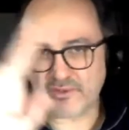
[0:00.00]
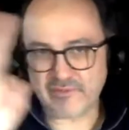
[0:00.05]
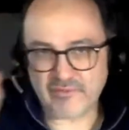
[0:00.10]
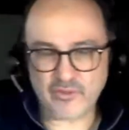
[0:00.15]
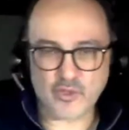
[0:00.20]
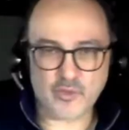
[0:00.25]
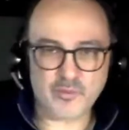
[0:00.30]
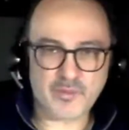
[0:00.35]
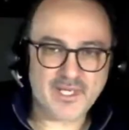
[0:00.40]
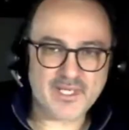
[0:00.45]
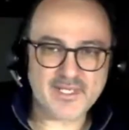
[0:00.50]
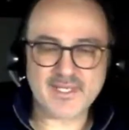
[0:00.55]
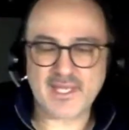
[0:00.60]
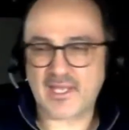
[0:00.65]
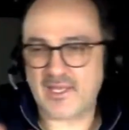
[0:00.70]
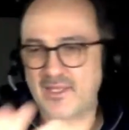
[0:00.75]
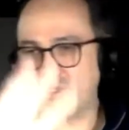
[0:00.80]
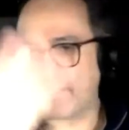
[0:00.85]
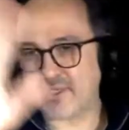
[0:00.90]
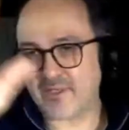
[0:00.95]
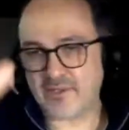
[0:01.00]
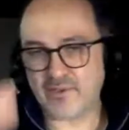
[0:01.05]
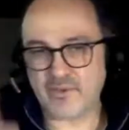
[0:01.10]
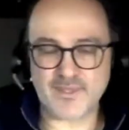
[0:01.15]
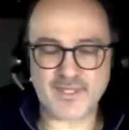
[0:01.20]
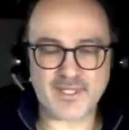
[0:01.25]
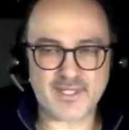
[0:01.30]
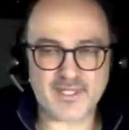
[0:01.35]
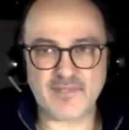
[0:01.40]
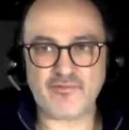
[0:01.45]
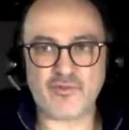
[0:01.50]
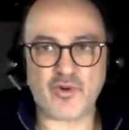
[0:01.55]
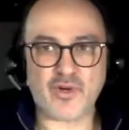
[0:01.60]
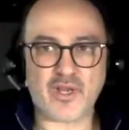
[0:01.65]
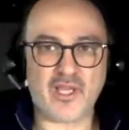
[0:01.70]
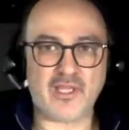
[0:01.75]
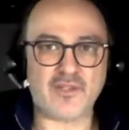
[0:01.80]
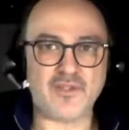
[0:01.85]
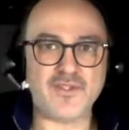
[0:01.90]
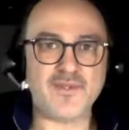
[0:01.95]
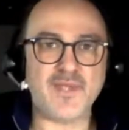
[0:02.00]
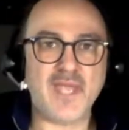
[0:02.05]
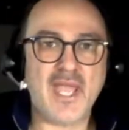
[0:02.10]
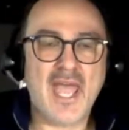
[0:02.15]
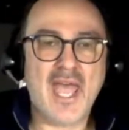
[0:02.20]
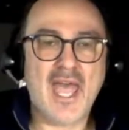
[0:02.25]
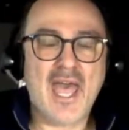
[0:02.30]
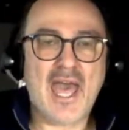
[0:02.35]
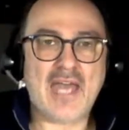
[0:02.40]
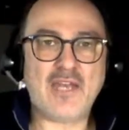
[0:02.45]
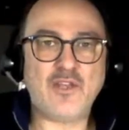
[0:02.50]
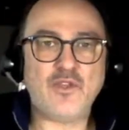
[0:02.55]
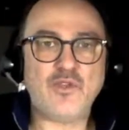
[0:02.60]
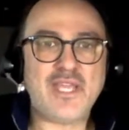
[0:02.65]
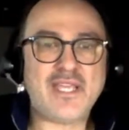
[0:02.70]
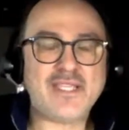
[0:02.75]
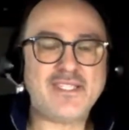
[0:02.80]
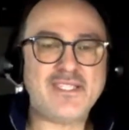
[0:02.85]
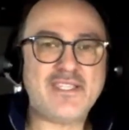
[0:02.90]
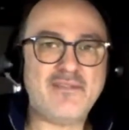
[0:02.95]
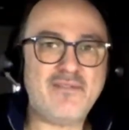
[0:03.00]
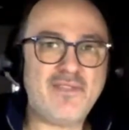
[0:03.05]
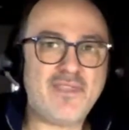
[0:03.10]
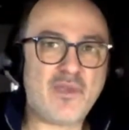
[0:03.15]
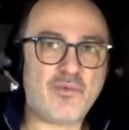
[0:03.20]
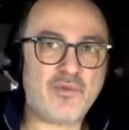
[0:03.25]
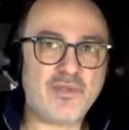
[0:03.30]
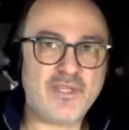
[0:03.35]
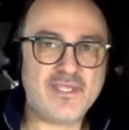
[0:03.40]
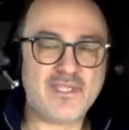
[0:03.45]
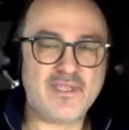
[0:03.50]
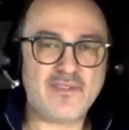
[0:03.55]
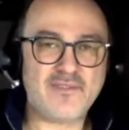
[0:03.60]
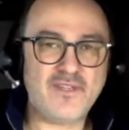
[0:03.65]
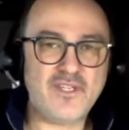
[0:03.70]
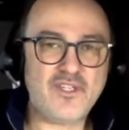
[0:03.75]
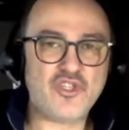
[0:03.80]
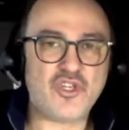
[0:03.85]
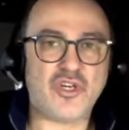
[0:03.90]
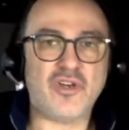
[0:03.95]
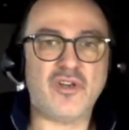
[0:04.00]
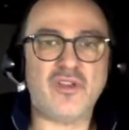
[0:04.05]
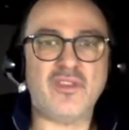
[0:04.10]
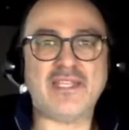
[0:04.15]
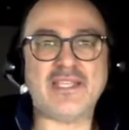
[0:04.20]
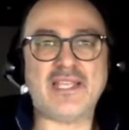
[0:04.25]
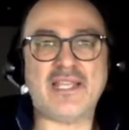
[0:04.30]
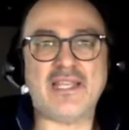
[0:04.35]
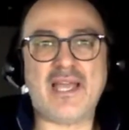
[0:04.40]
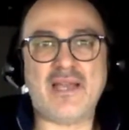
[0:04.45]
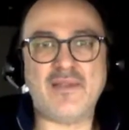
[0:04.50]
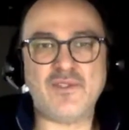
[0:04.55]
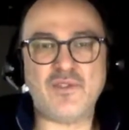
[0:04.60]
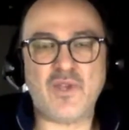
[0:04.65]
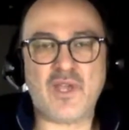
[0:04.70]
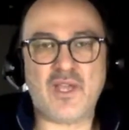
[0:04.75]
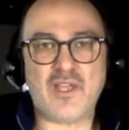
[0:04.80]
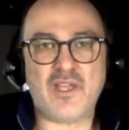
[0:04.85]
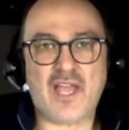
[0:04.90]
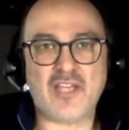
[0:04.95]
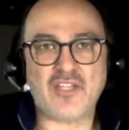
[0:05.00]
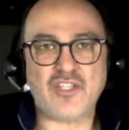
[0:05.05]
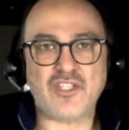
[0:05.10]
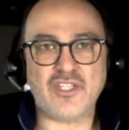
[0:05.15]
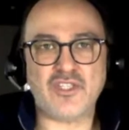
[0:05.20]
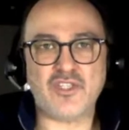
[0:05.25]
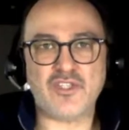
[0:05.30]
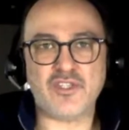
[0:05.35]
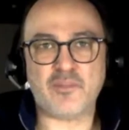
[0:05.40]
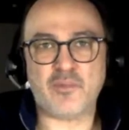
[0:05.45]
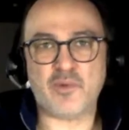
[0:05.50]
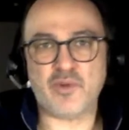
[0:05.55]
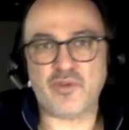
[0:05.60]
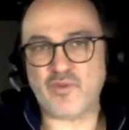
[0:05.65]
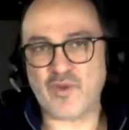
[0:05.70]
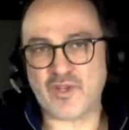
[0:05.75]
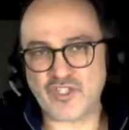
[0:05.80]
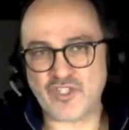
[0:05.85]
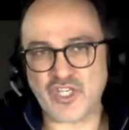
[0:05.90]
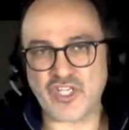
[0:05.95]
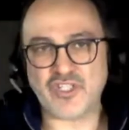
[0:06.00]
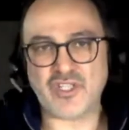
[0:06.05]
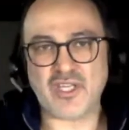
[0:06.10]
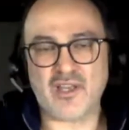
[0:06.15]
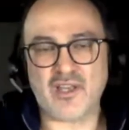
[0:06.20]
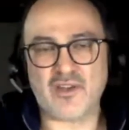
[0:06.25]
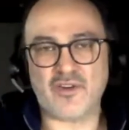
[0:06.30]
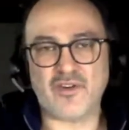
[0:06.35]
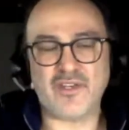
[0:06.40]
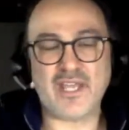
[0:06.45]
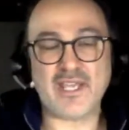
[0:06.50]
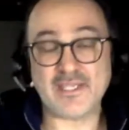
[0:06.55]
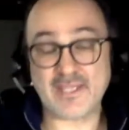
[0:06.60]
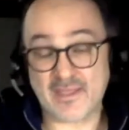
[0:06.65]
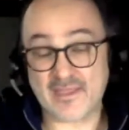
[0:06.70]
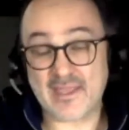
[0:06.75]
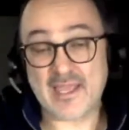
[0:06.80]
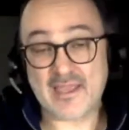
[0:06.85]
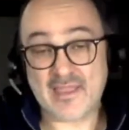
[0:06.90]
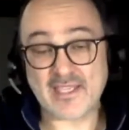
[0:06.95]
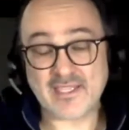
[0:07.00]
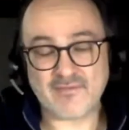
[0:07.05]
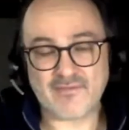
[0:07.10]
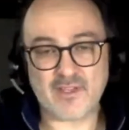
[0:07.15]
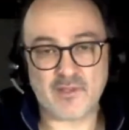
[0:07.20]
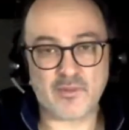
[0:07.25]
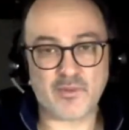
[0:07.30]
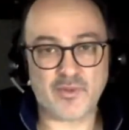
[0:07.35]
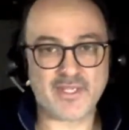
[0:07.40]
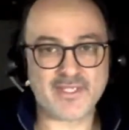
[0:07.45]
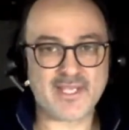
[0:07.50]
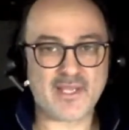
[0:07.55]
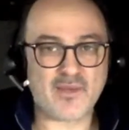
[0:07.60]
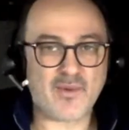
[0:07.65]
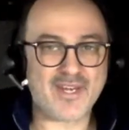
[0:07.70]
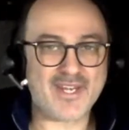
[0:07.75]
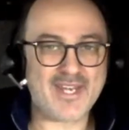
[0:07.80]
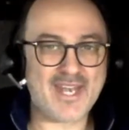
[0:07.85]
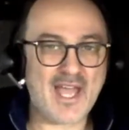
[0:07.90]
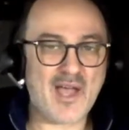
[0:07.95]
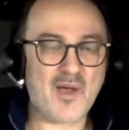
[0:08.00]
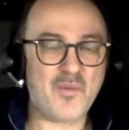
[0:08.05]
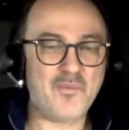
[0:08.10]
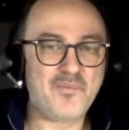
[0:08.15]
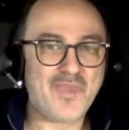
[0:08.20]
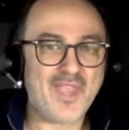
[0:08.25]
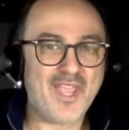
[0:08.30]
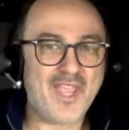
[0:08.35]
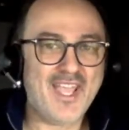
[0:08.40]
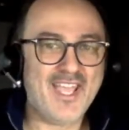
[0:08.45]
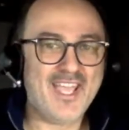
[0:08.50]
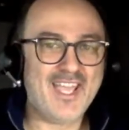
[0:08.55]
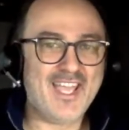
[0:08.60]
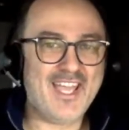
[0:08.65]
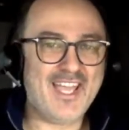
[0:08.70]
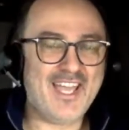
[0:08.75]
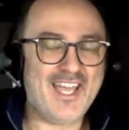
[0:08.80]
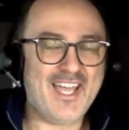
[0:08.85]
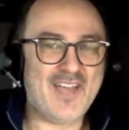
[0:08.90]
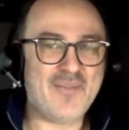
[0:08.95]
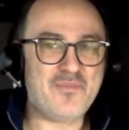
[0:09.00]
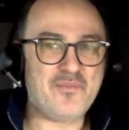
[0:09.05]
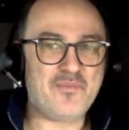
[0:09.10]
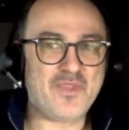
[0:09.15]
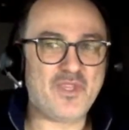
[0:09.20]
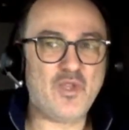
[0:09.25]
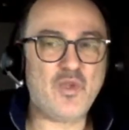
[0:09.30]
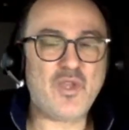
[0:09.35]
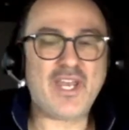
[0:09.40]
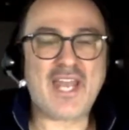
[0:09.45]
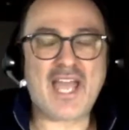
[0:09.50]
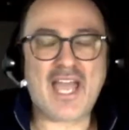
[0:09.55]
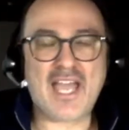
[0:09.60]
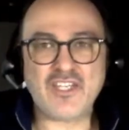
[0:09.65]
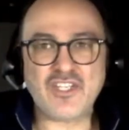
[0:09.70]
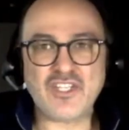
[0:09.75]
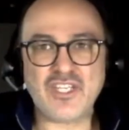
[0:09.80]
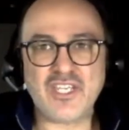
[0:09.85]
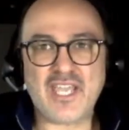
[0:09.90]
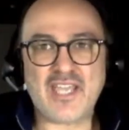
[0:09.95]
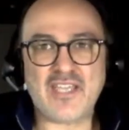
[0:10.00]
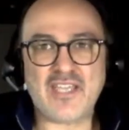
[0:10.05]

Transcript: if you open Excel, you can do 64 colors. And in 2007, they released this feature that allows you actually to support if you want to change the color on text, and that's available in Excel right now. You can actually